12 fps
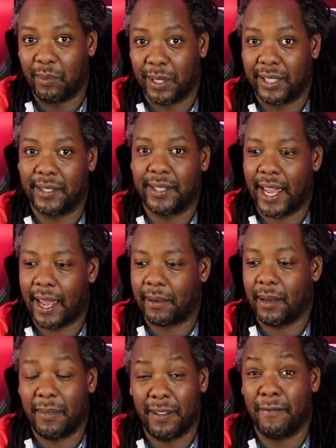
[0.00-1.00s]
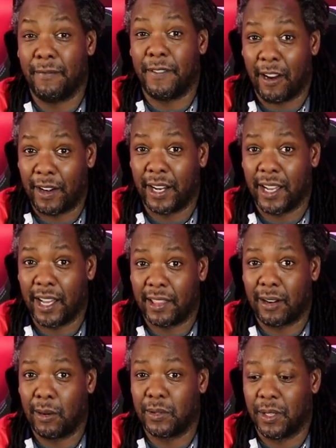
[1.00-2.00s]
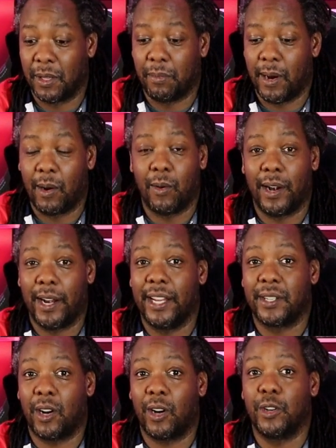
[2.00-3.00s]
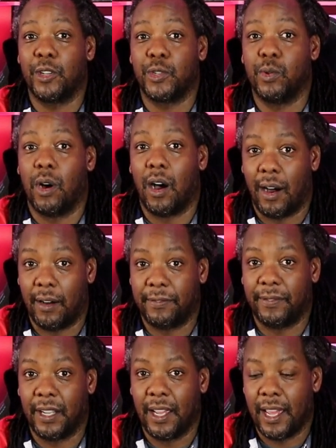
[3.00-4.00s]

but this game can be very cutthroat to the point where it turns you off.